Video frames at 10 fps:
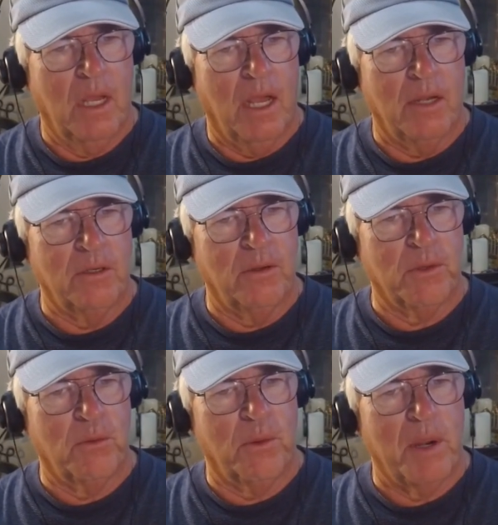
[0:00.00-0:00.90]
I don't know if
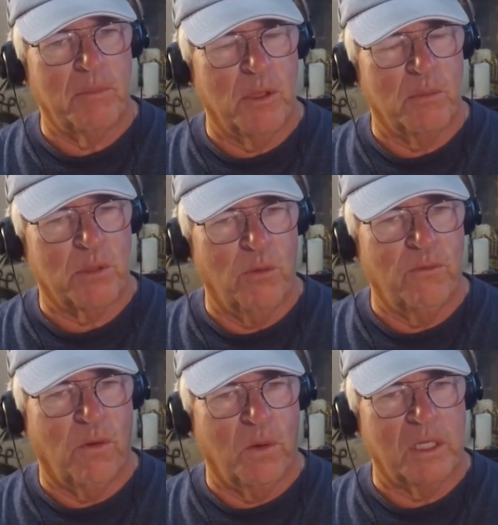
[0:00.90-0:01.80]
you remember the Pro
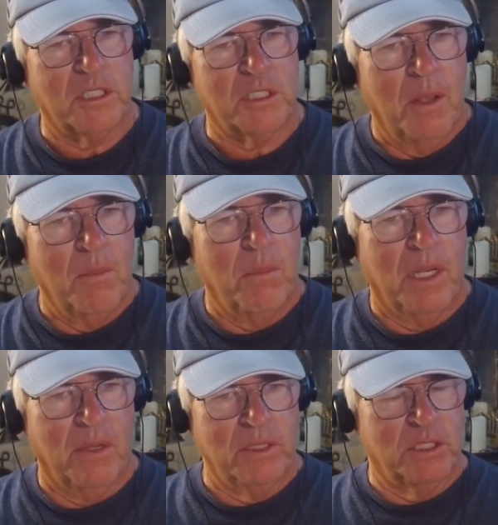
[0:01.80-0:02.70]
Force,
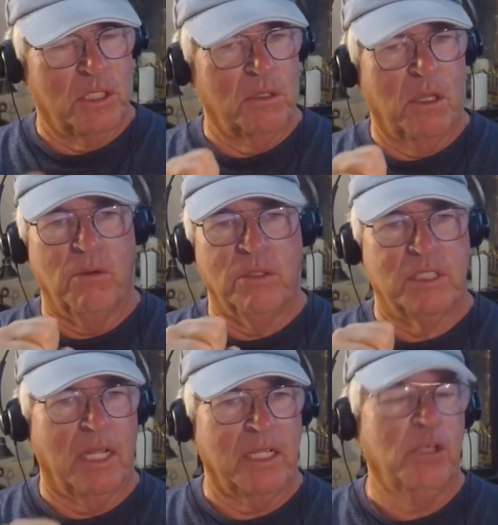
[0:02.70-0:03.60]
but it was
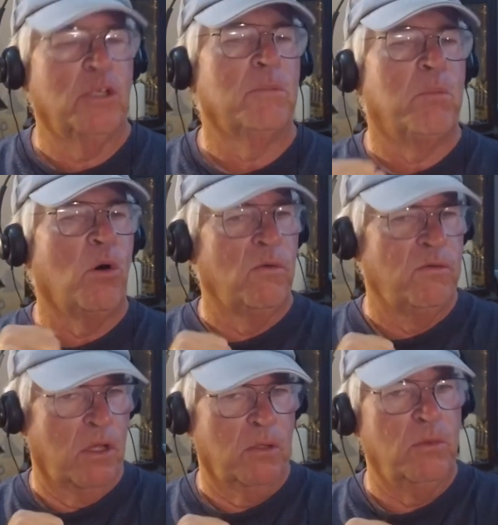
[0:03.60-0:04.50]
like you could pole
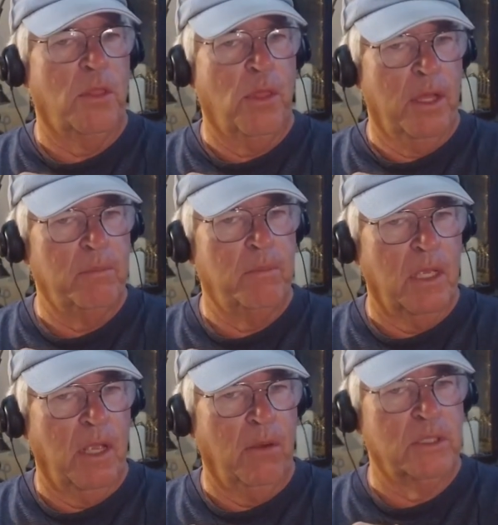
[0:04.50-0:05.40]
vault with it.
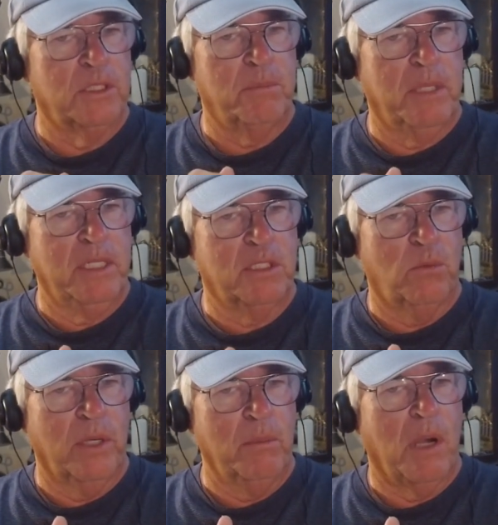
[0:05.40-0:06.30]
It was a piece of
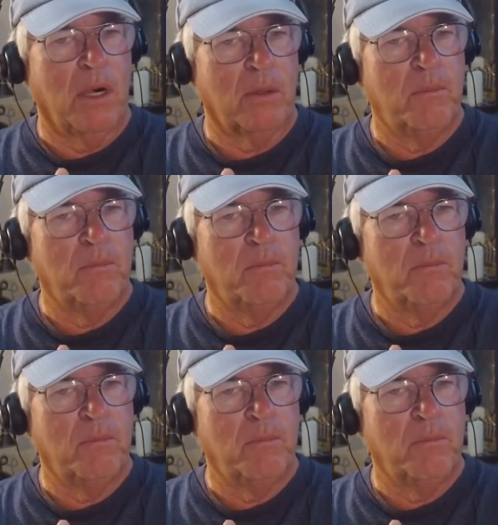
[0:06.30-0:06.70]
rebar.